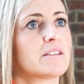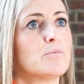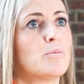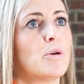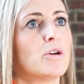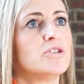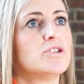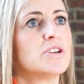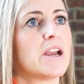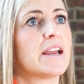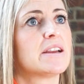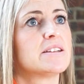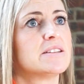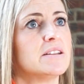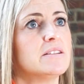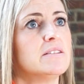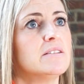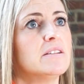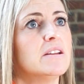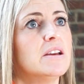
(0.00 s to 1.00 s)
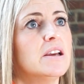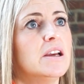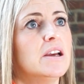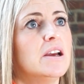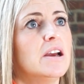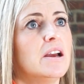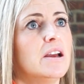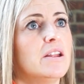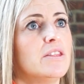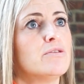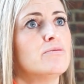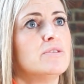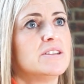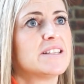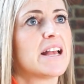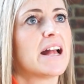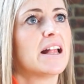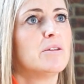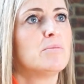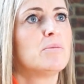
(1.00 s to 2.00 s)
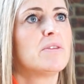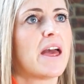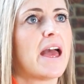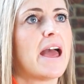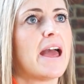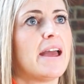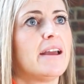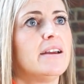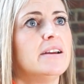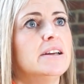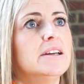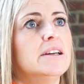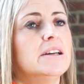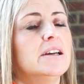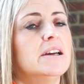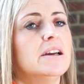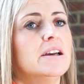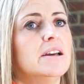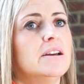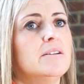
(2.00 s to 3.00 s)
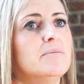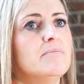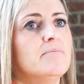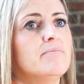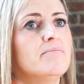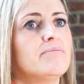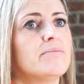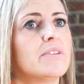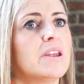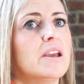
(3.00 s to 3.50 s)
project, and there is help there. And